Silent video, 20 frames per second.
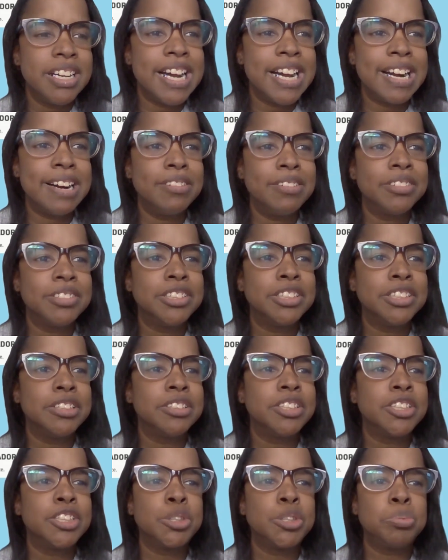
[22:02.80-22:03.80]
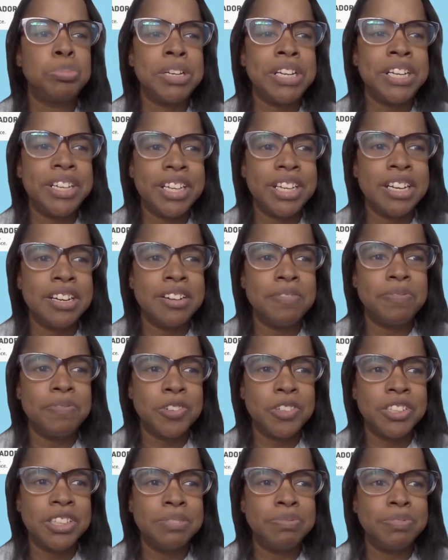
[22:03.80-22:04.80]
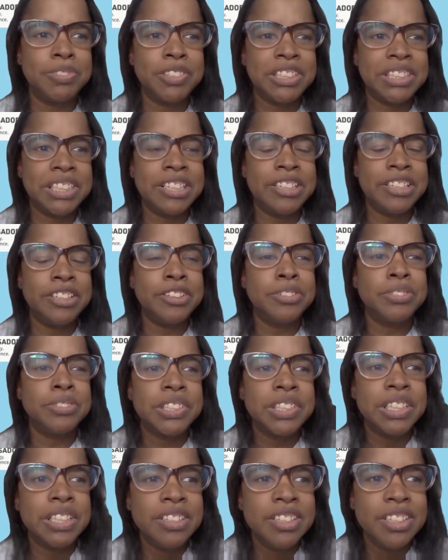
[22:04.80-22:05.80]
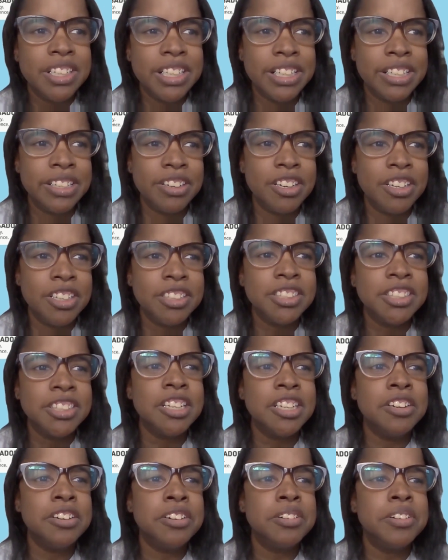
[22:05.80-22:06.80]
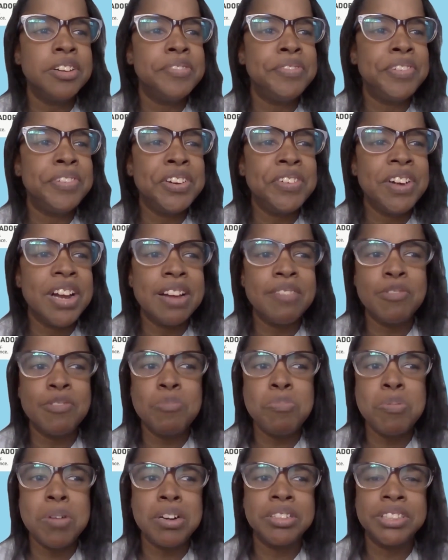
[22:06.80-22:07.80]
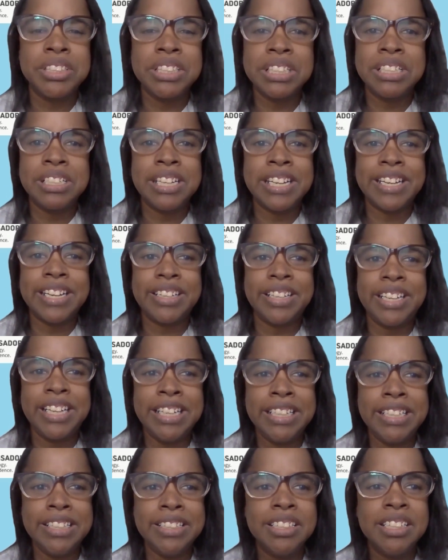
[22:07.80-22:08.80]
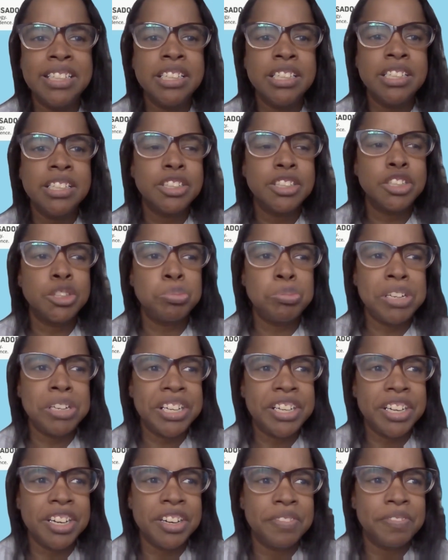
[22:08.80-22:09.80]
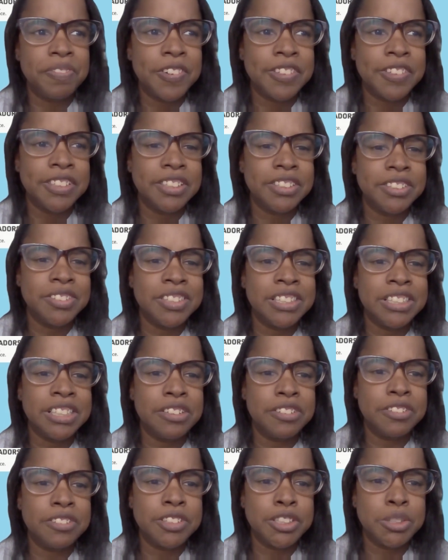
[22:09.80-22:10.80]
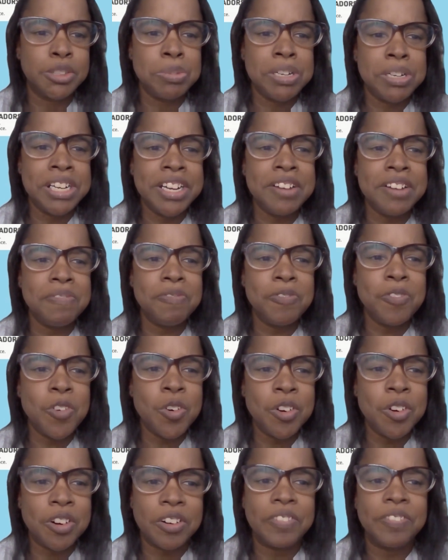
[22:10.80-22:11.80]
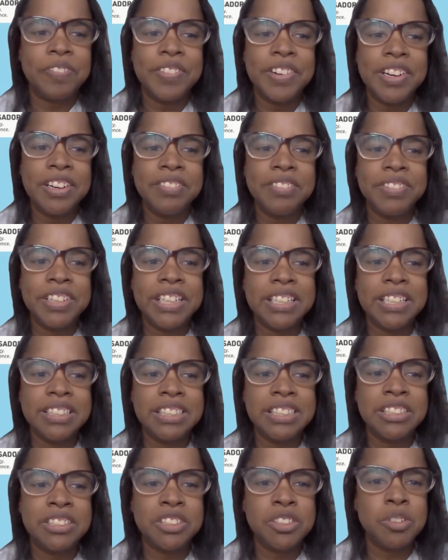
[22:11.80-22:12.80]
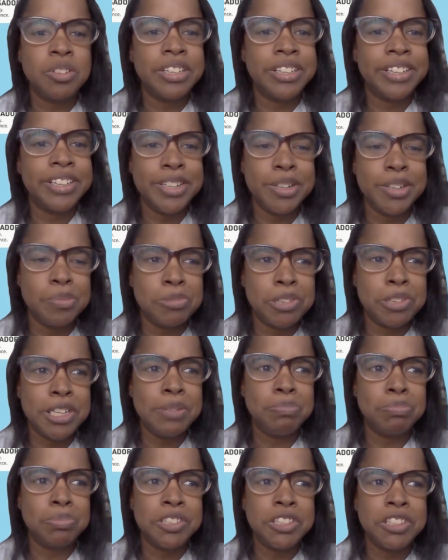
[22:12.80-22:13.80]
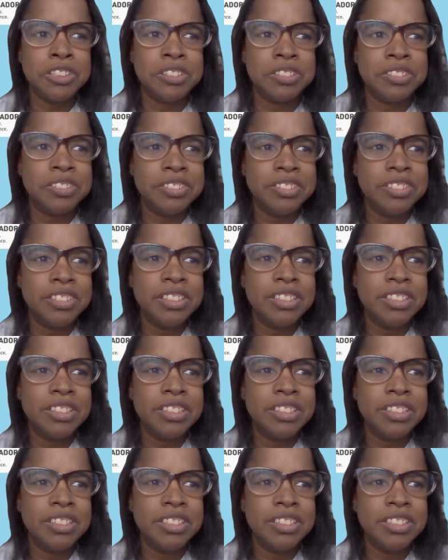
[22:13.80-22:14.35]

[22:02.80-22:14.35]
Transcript: how to speak up for themselves. And also, if you have a person that can't speak up for themselves, speak up for them because it's going to help them too.